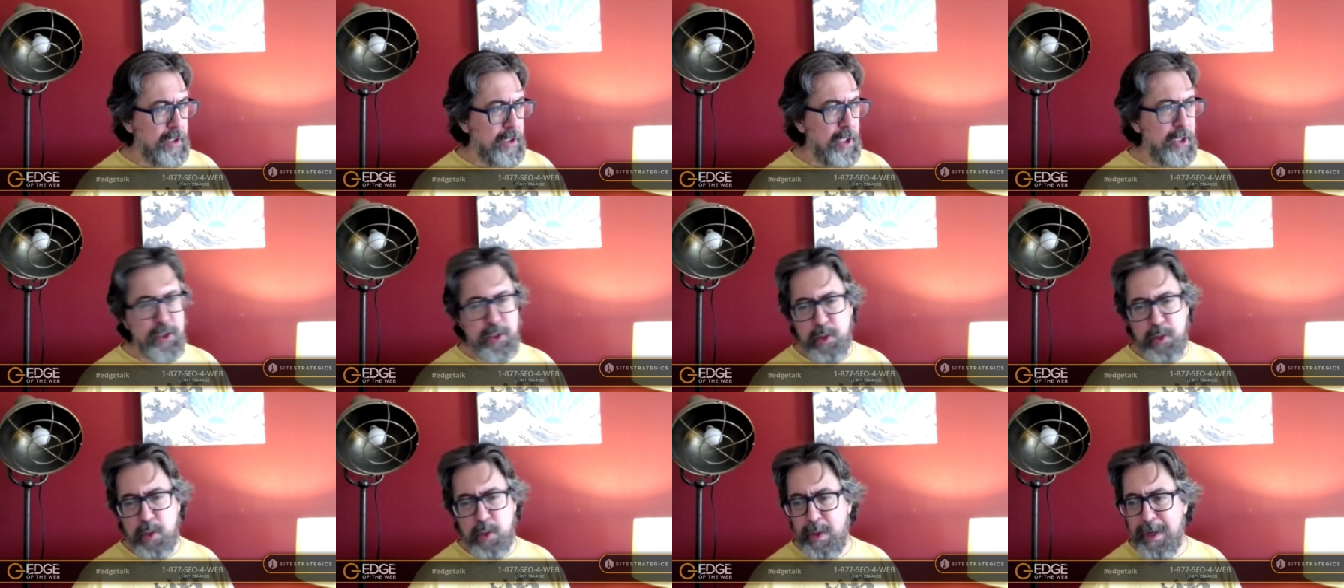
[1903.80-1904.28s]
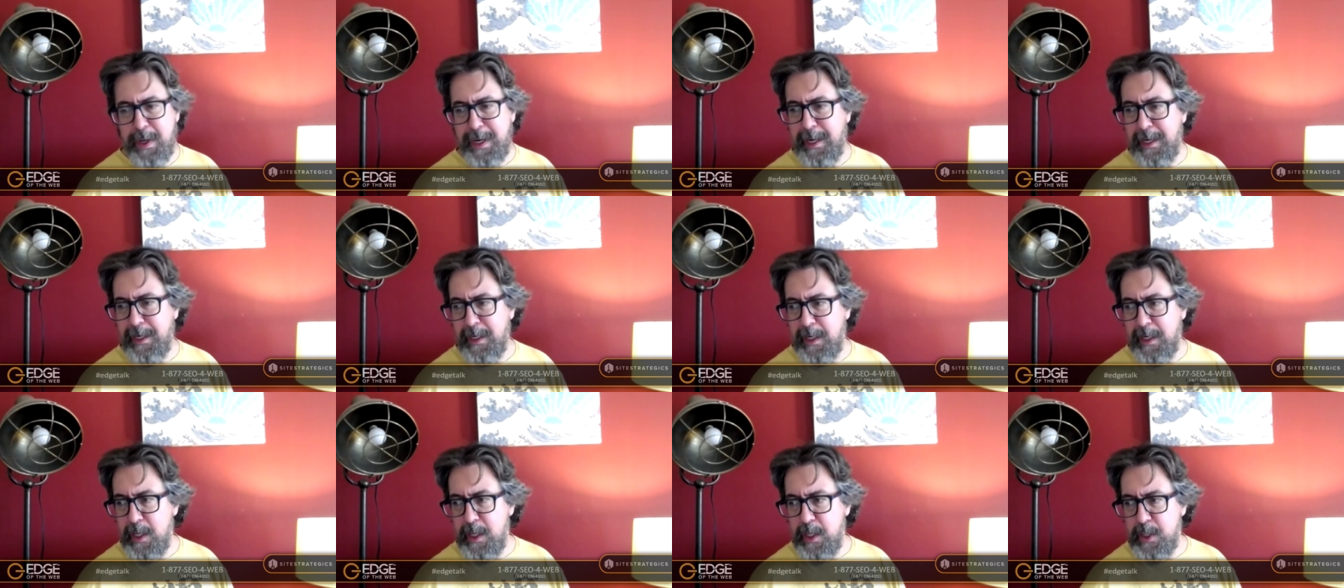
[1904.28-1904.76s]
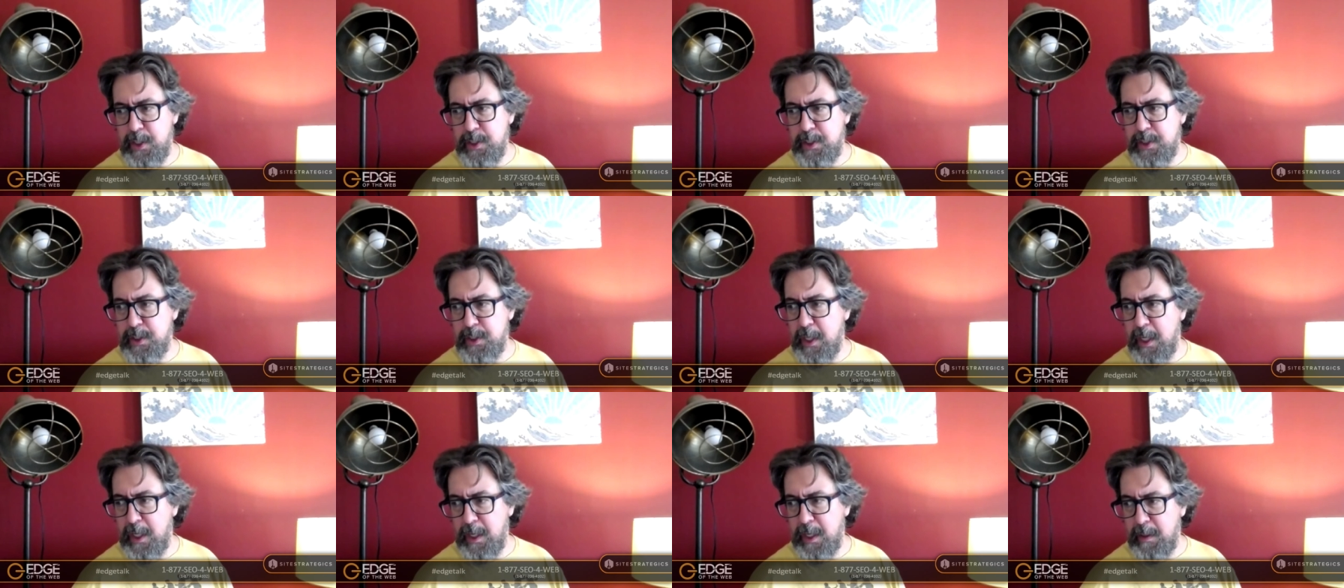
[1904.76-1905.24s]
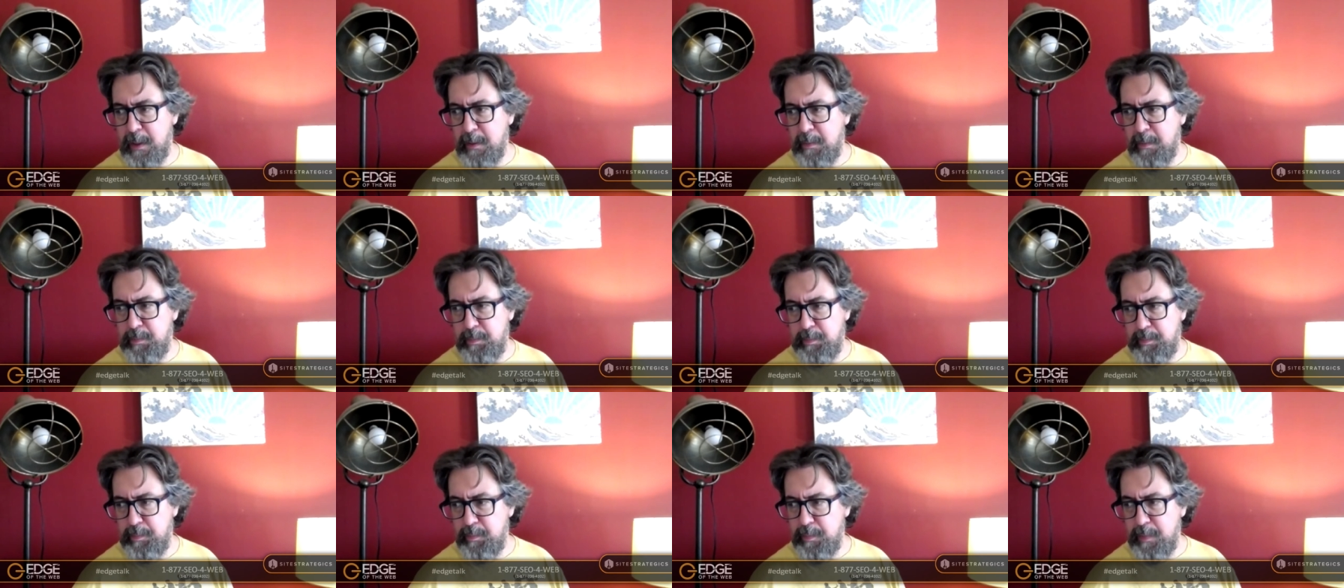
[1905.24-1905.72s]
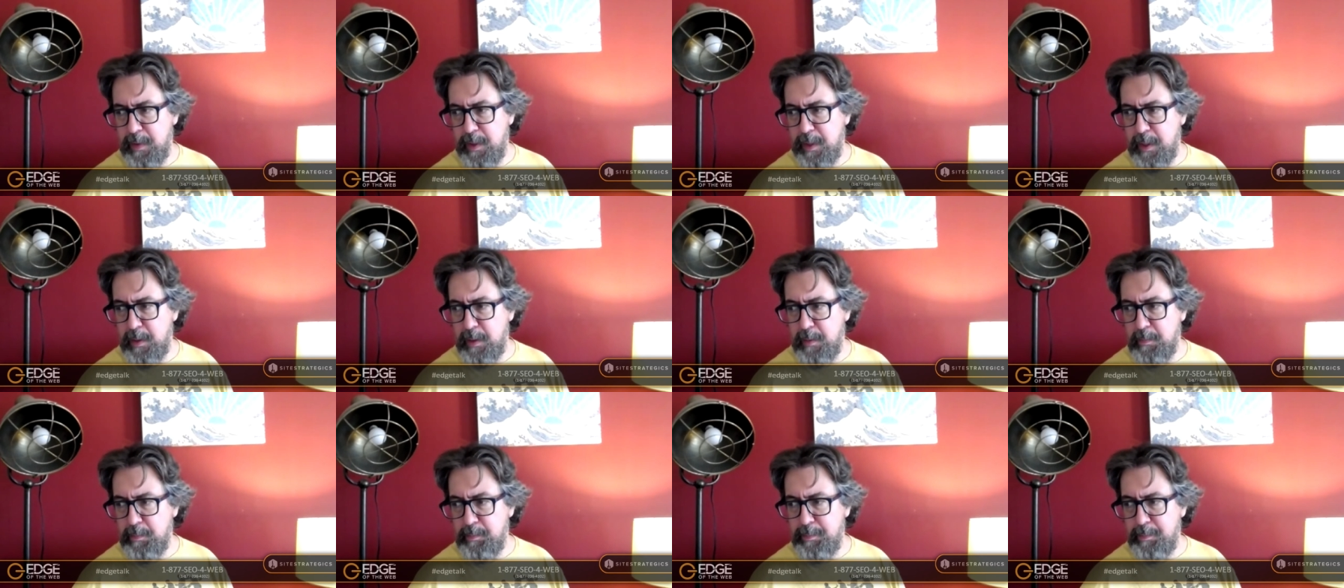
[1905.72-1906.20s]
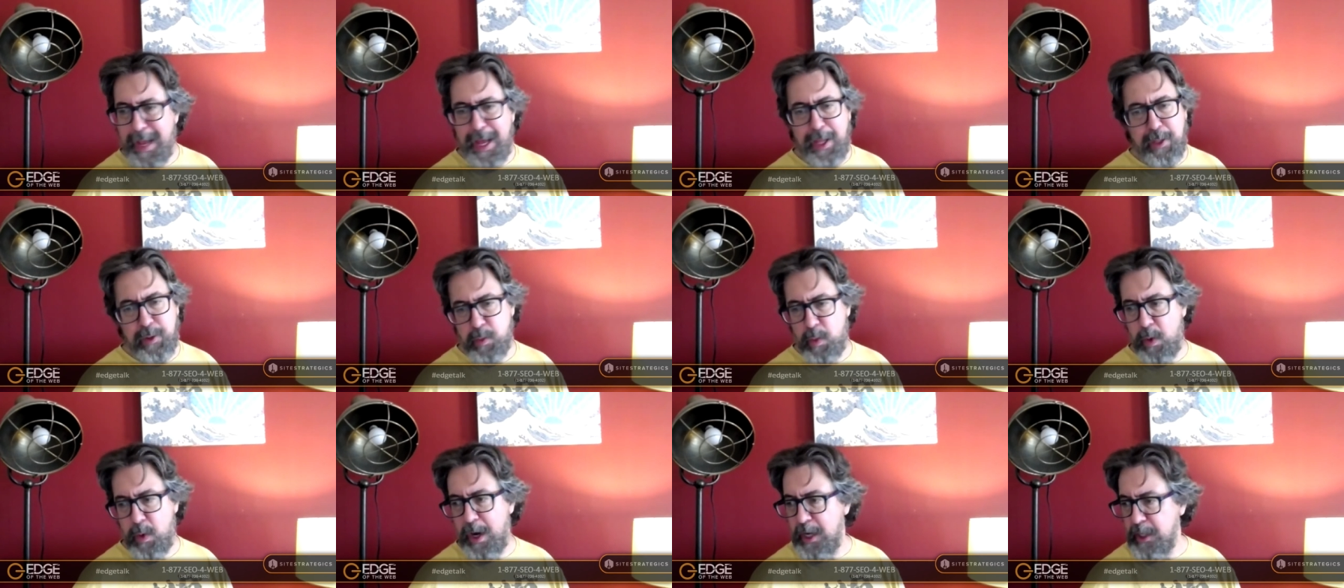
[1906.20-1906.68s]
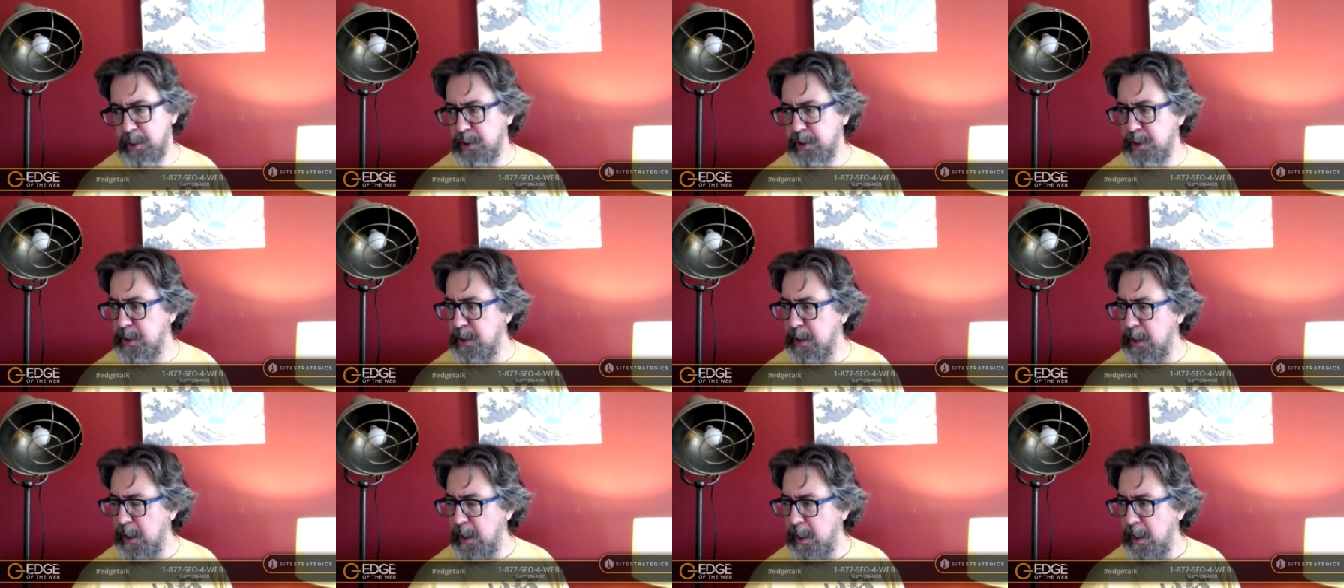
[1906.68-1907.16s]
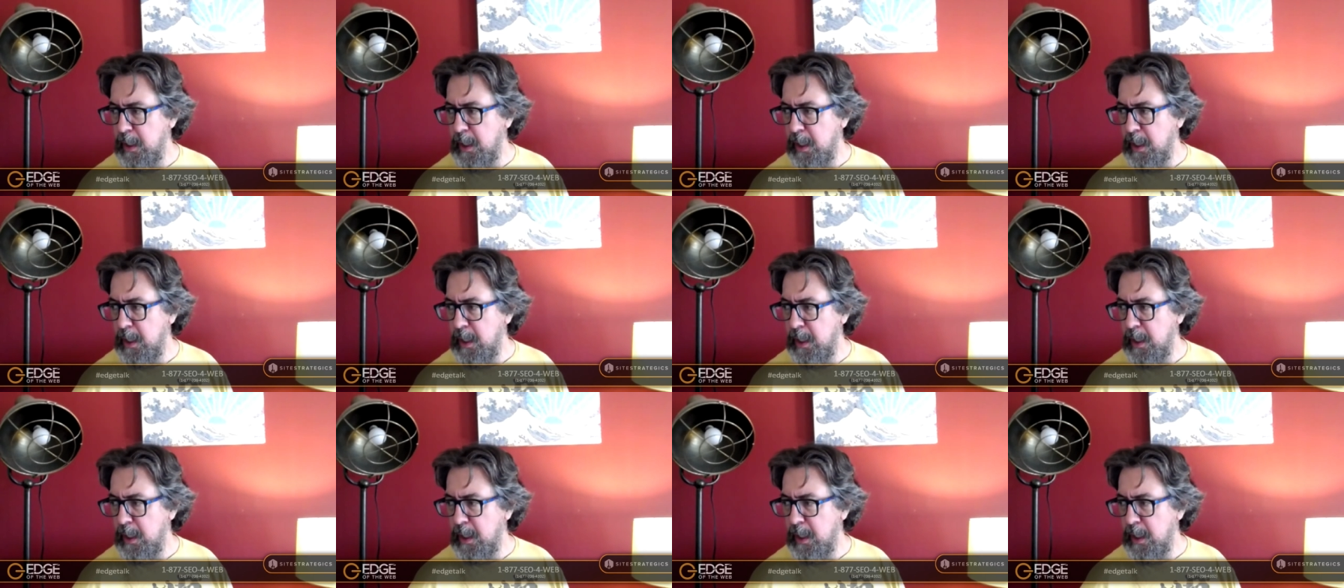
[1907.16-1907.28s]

Listerine is uh, mouthwash.